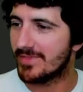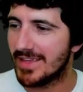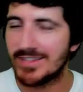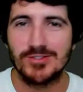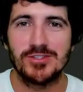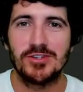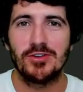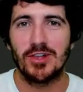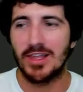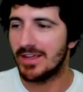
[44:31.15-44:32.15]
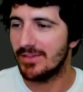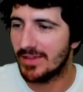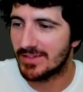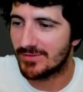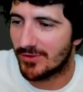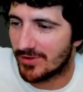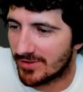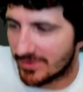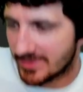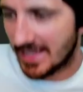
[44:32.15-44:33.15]
nice to see you online. Thanks
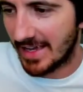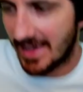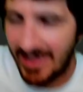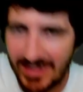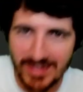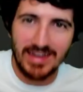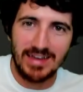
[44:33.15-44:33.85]
for saying hi.